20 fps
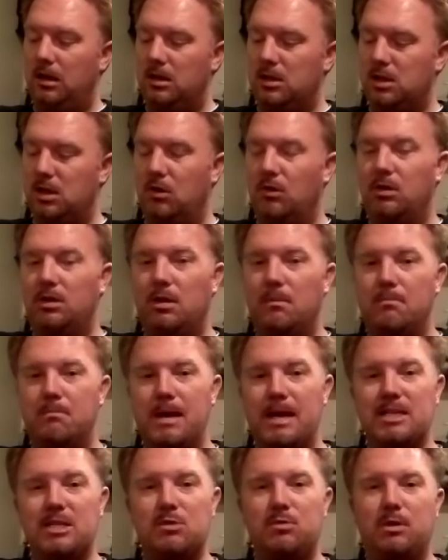So to
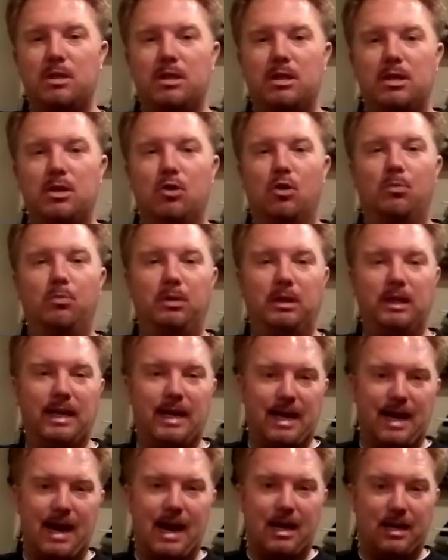mess with your
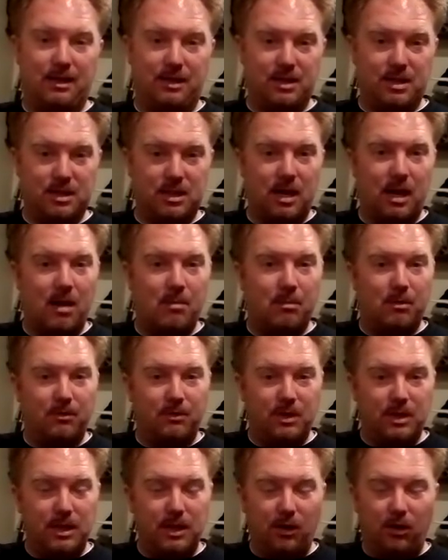plant, Anna, this time
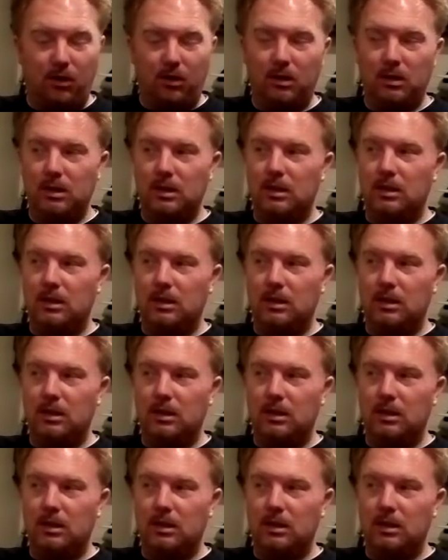of year,